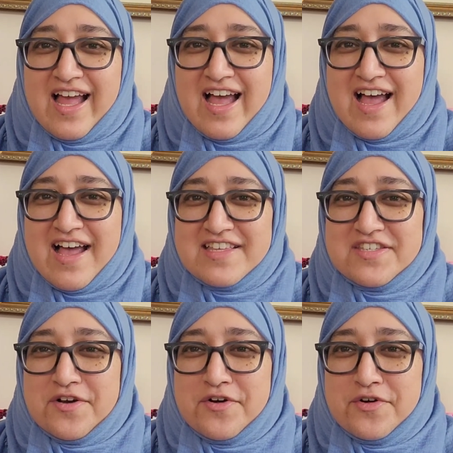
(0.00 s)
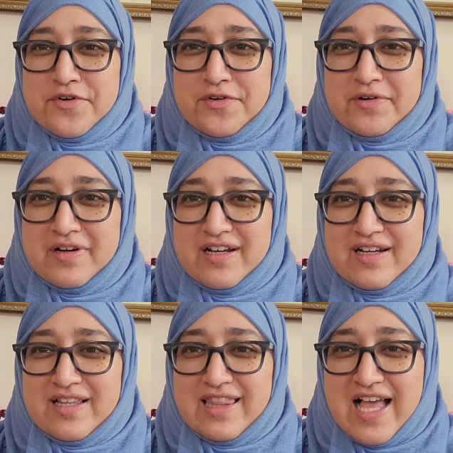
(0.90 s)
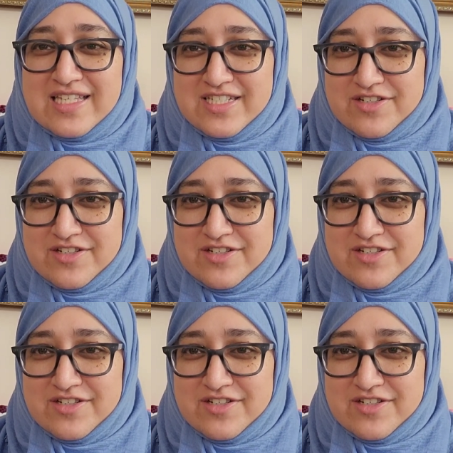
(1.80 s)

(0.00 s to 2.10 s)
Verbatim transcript: Uh, so last